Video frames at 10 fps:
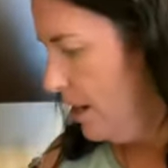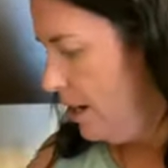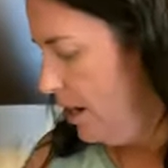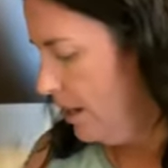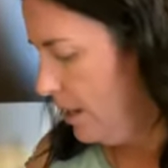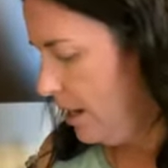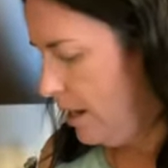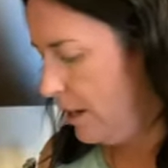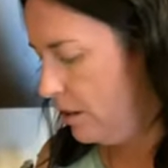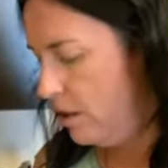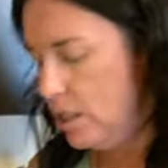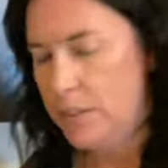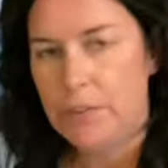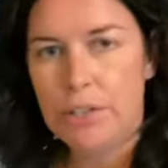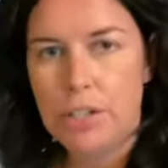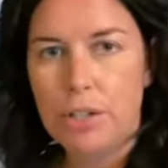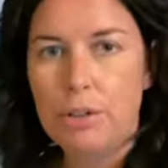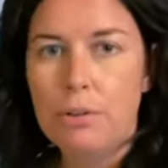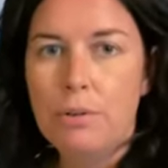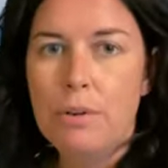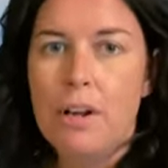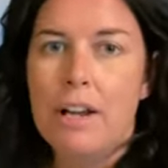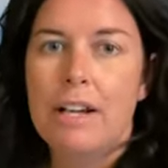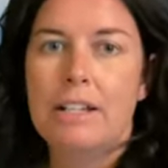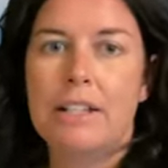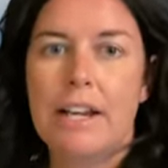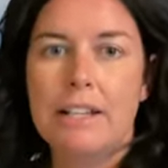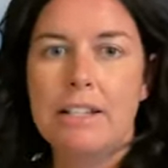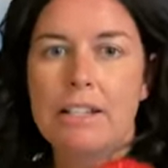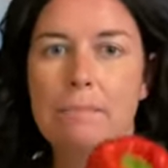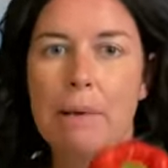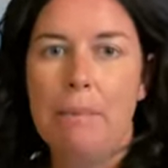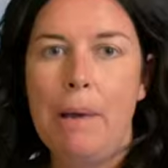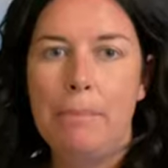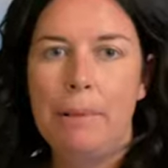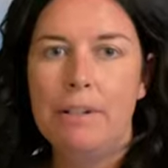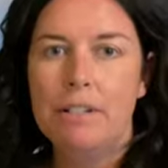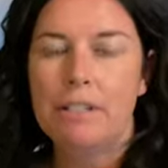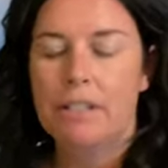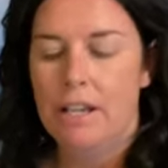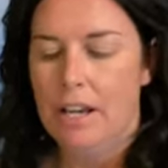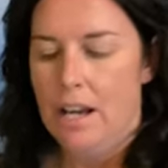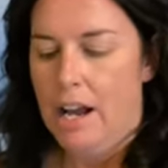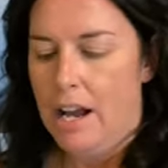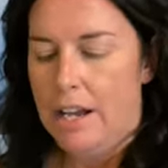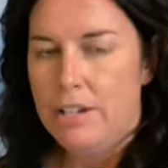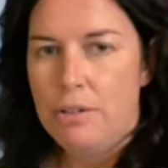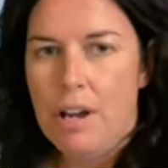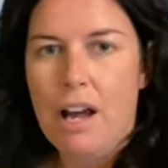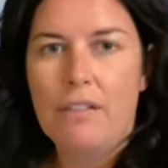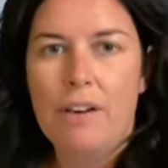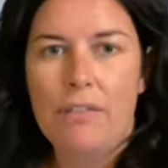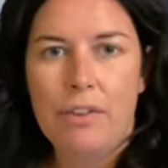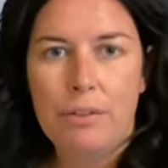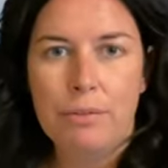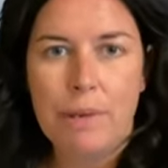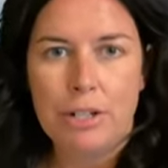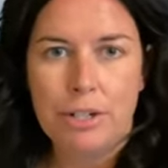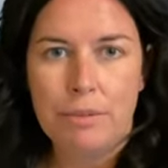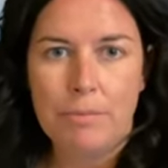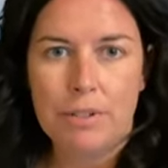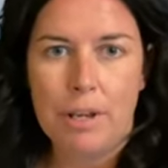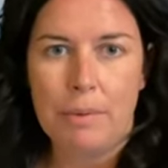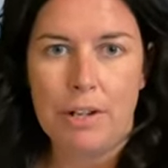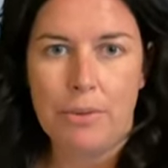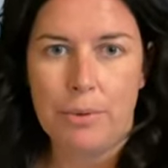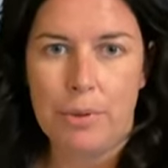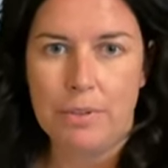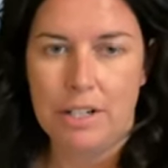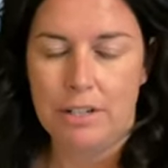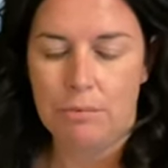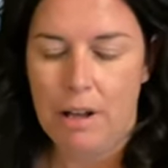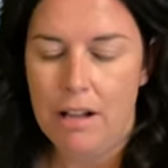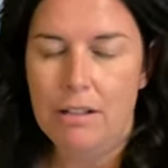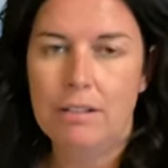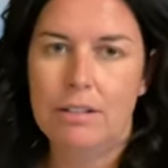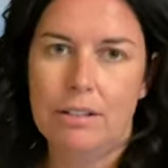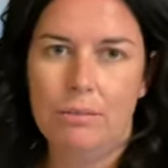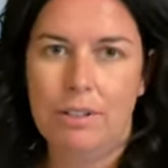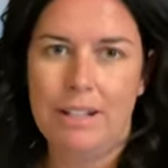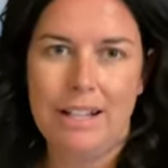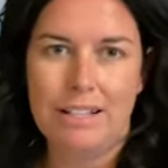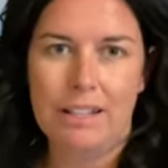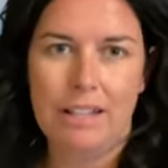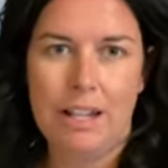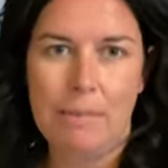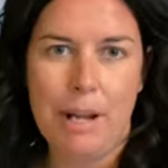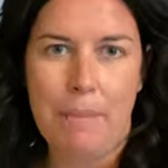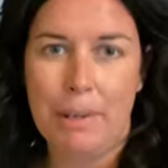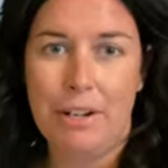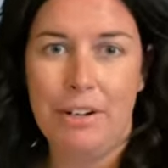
And then it calls for two diced bell peppers. I do have a few mushrooms, so I'm gonna throw those in as well. So really that's a good thing about Epicure.